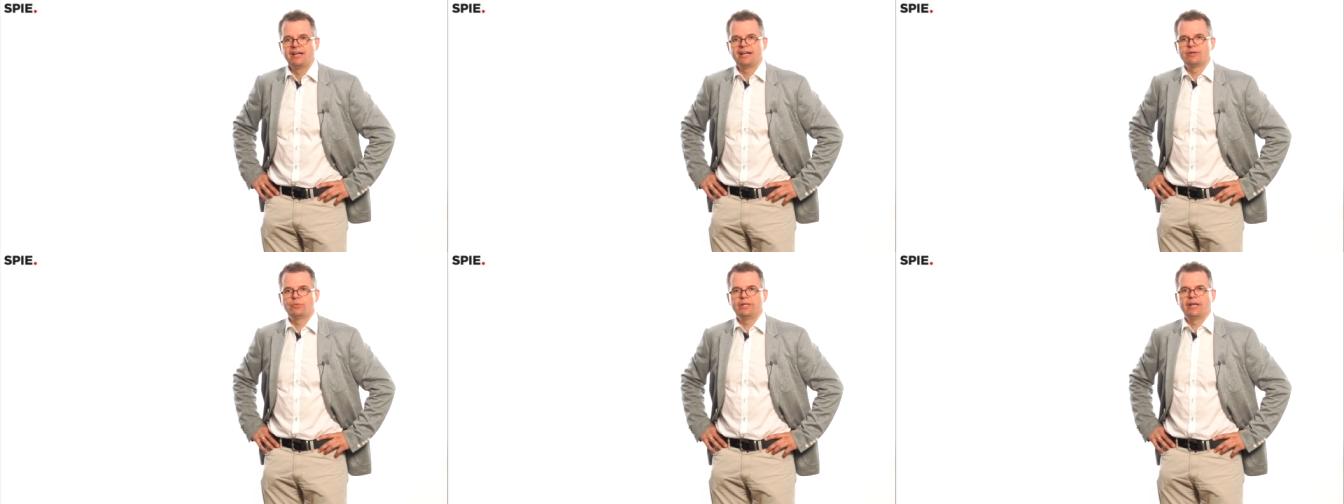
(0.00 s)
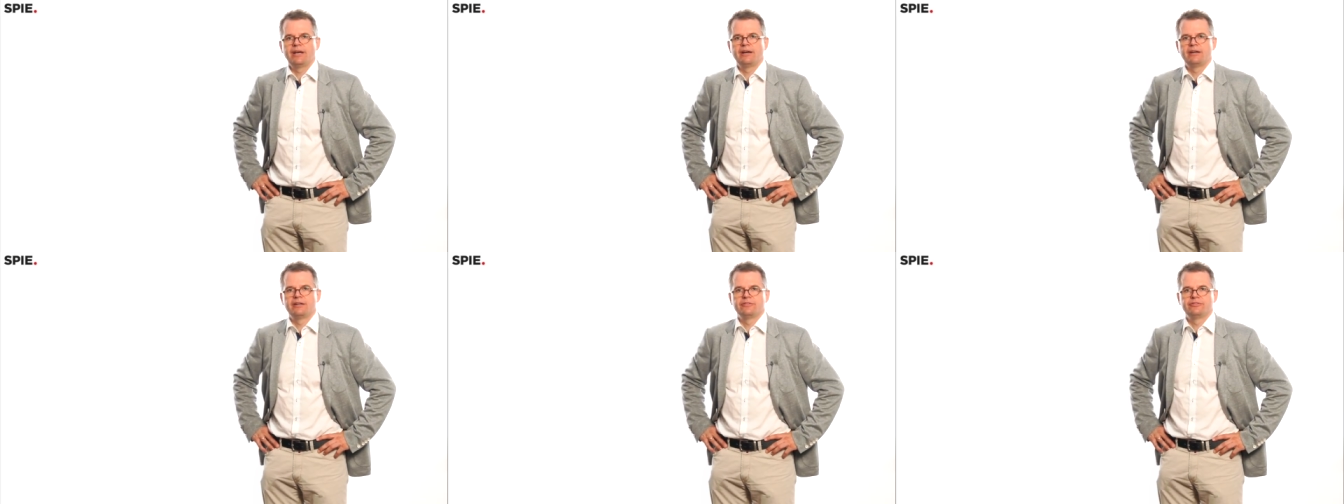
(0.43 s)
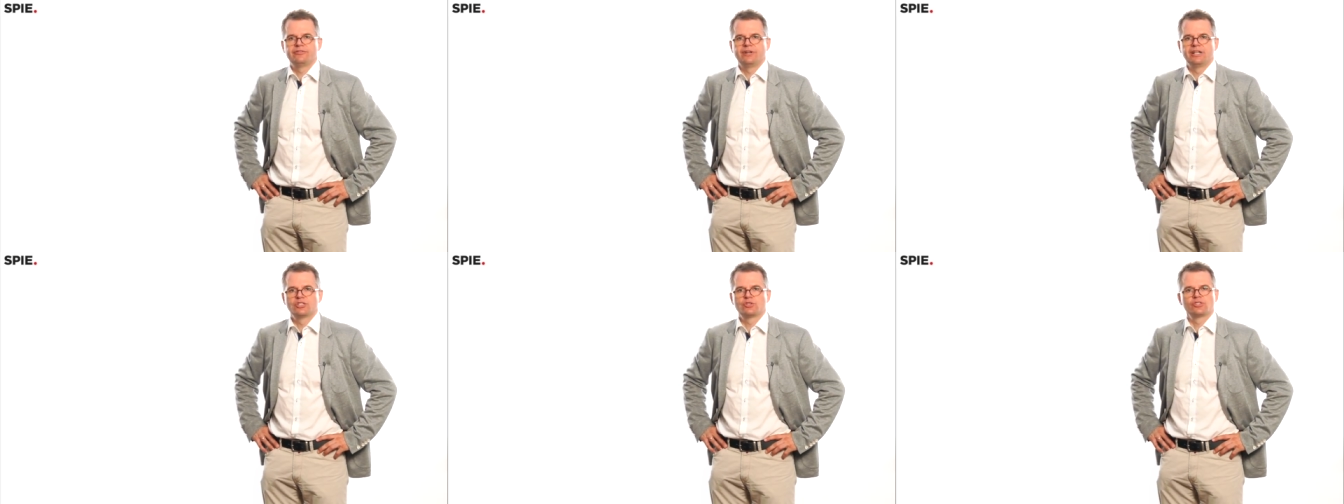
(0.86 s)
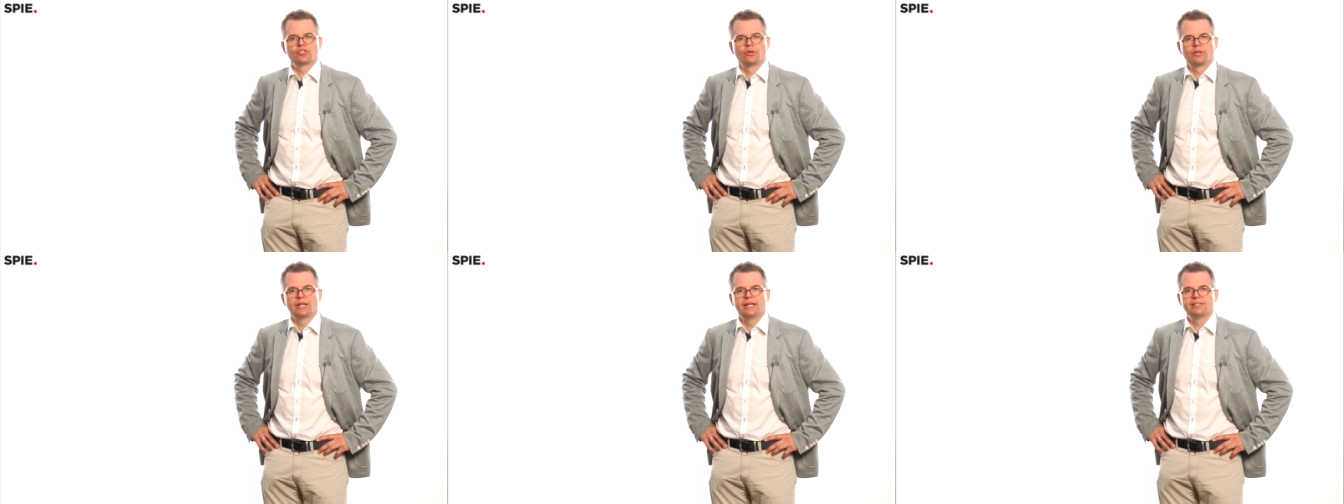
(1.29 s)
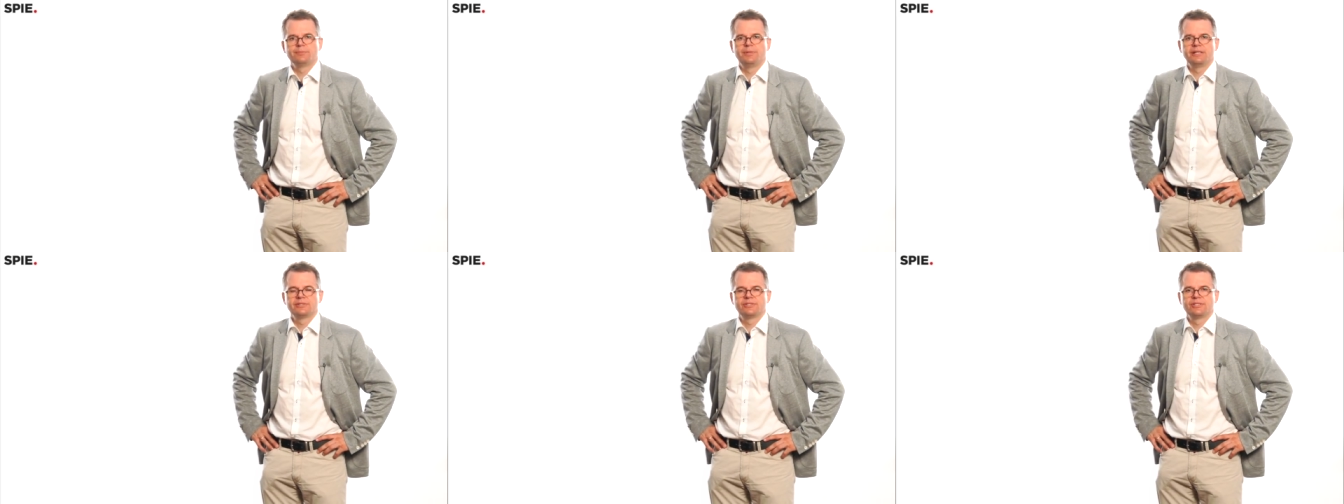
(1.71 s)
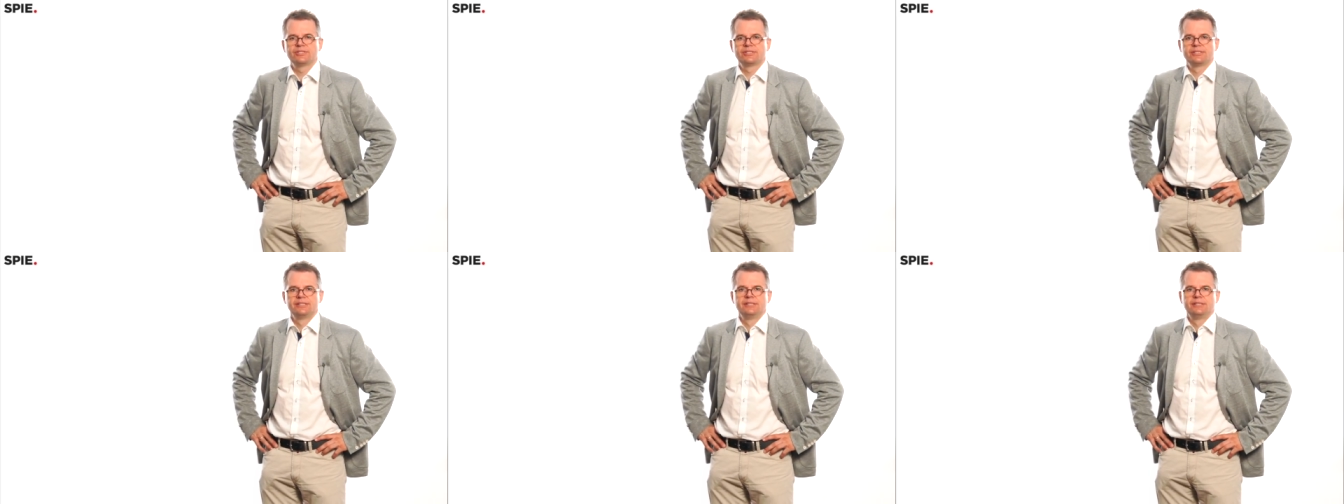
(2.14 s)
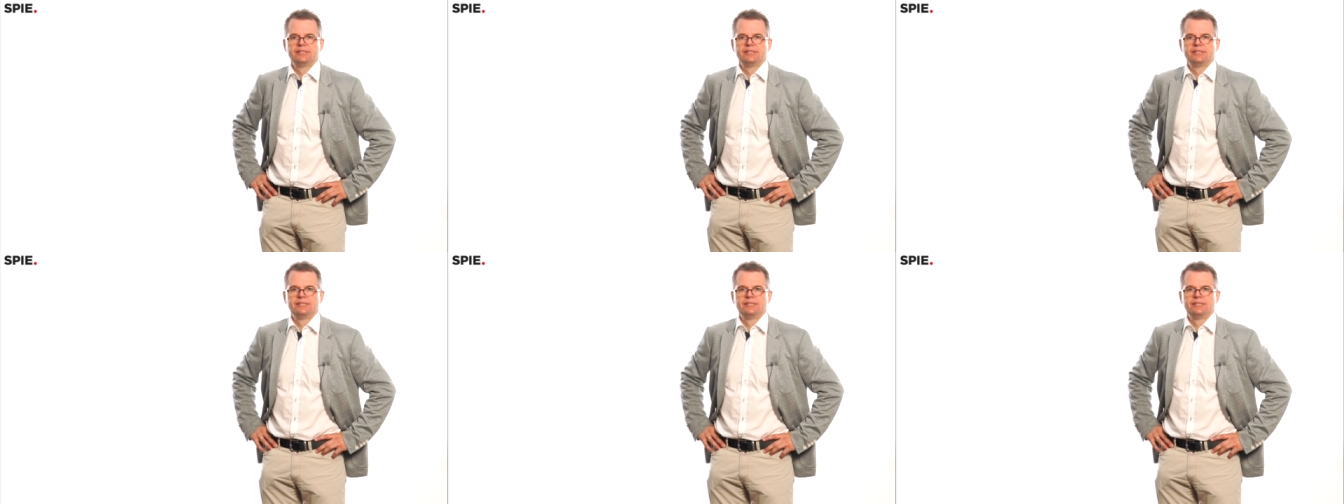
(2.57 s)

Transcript: and we have ultra short laser pulses,